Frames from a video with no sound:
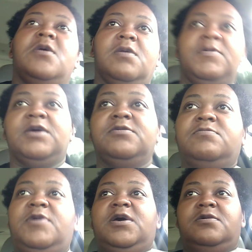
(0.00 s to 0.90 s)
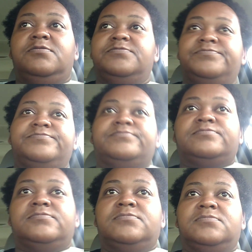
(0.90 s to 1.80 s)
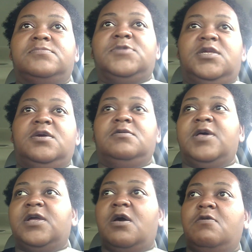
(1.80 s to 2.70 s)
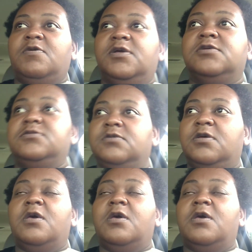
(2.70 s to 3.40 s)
I'm out and about, you know, like always,